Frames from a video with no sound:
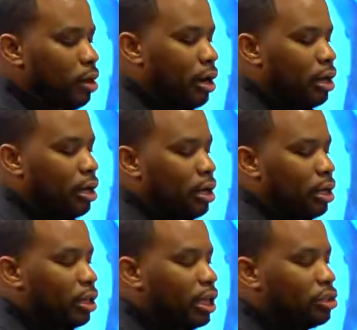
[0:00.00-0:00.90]
All right?
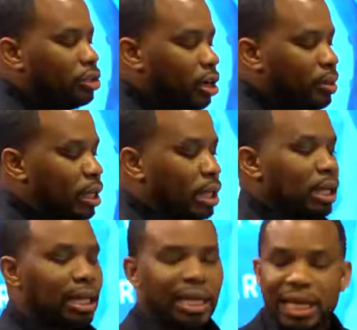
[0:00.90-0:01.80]
Ladies and gentlemen,
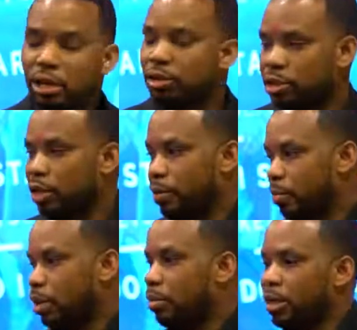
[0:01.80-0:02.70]

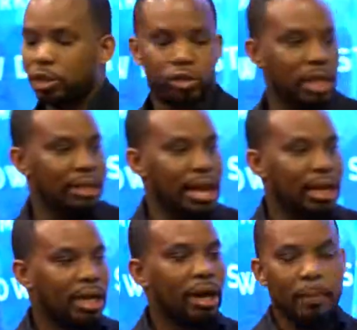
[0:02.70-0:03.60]
leadership. Because in
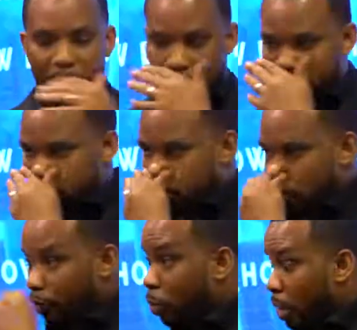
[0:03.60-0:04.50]
that company,
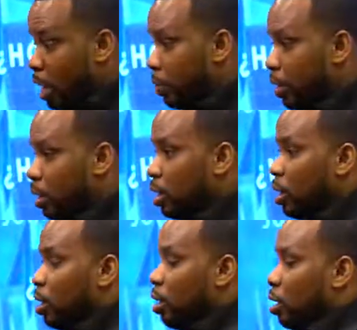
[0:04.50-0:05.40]
My former company,
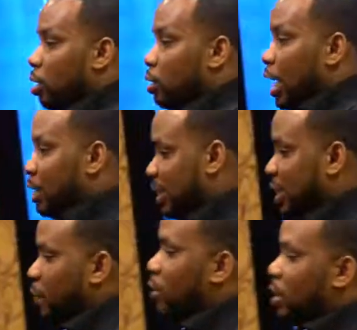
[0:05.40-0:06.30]
they had
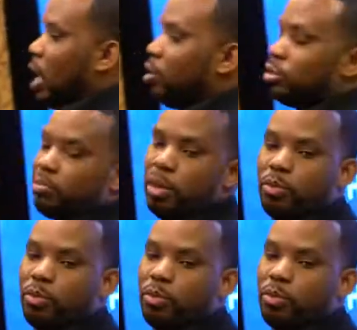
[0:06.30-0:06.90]
7,000